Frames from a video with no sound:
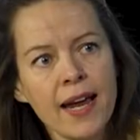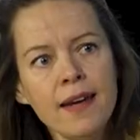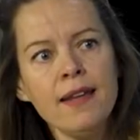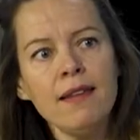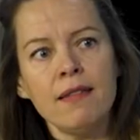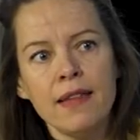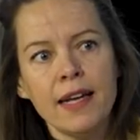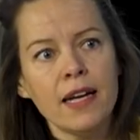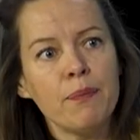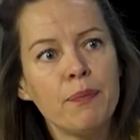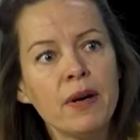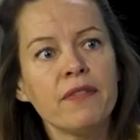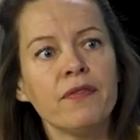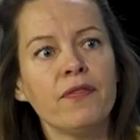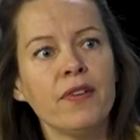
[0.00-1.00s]
Anything
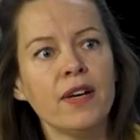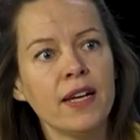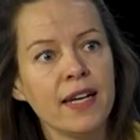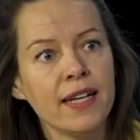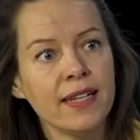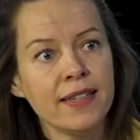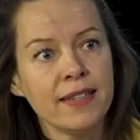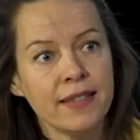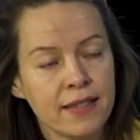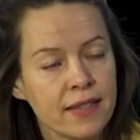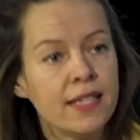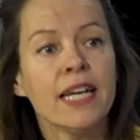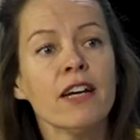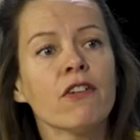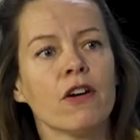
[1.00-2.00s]
above uh,
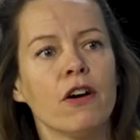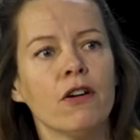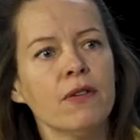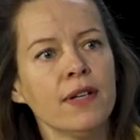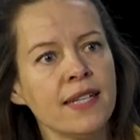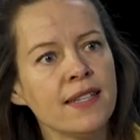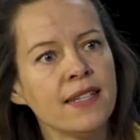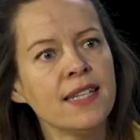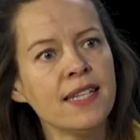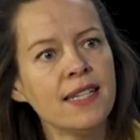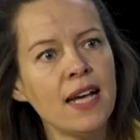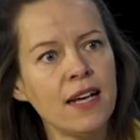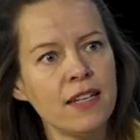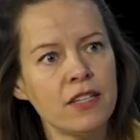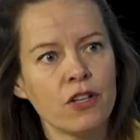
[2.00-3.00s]
zero is a
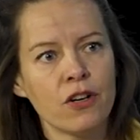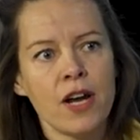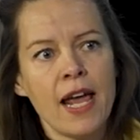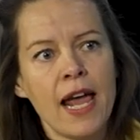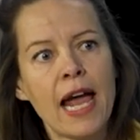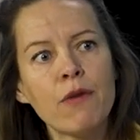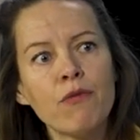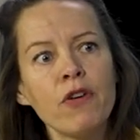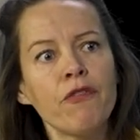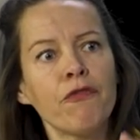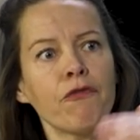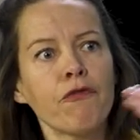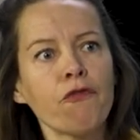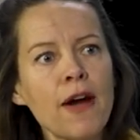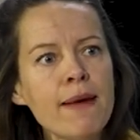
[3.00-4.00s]
disaster, and we've
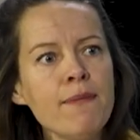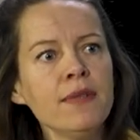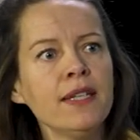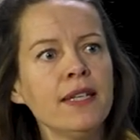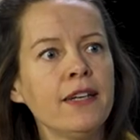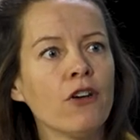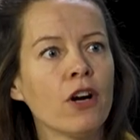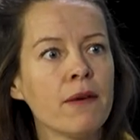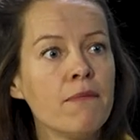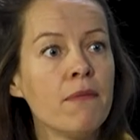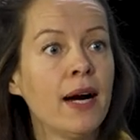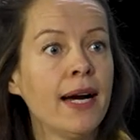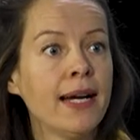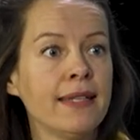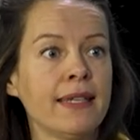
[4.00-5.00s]
framed it in our
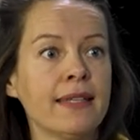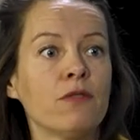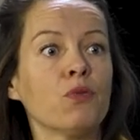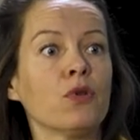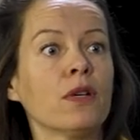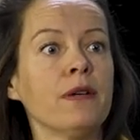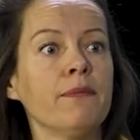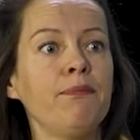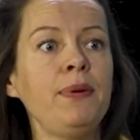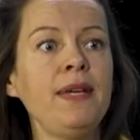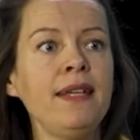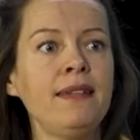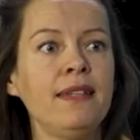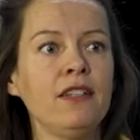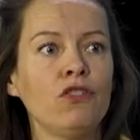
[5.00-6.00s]
minds as we're
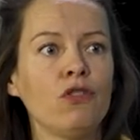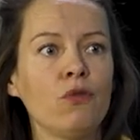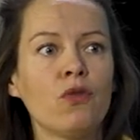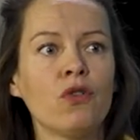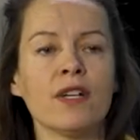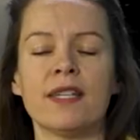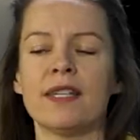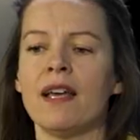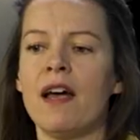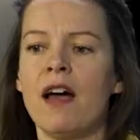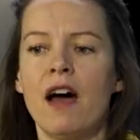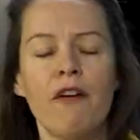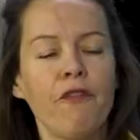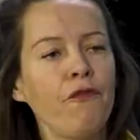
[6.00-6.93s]
competing towards a